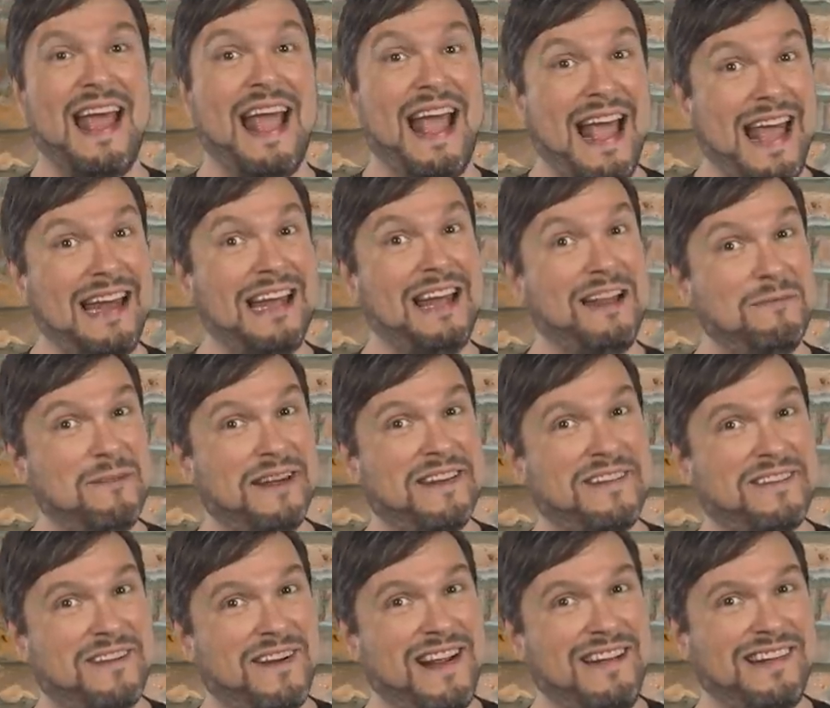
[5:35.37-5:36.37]
and the
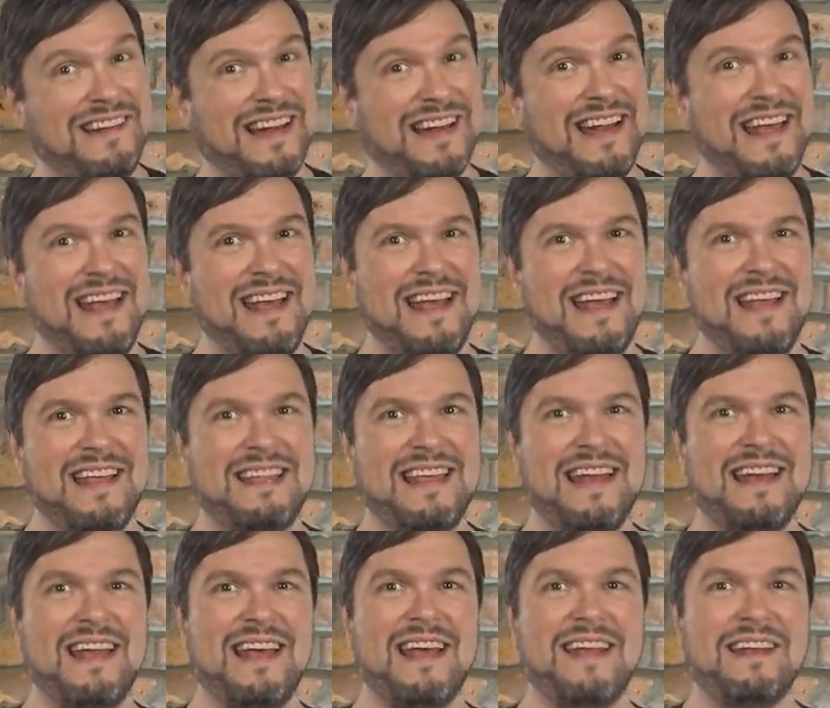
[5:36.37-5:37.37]
administration that